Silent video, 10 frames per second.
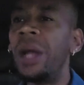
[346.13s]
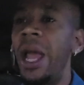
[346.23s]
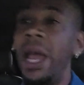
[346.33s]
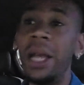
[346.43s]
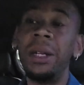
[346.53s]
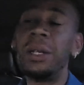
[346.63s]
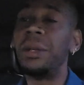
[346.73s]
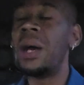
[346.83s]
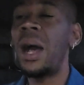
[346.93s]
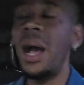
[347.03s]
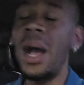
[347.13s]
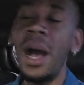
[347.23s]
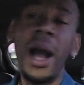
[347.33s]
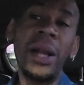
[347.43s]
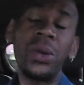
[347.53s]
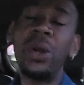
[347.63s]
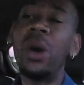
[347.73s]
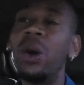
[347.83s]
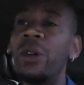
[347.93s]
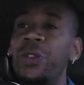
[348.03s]
And I don't
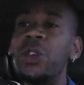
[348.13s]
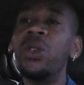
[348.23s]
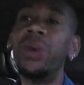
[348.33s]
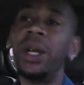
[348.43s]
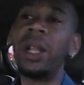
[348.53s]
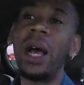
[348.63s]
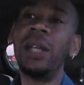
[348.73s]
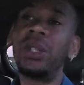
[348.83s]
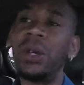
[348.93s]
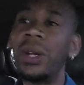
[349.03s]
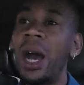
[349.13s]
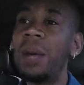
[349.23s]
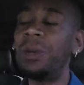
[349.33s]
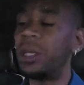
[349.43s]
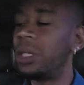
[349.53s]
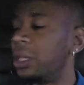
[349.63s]
know if you realize it or not, but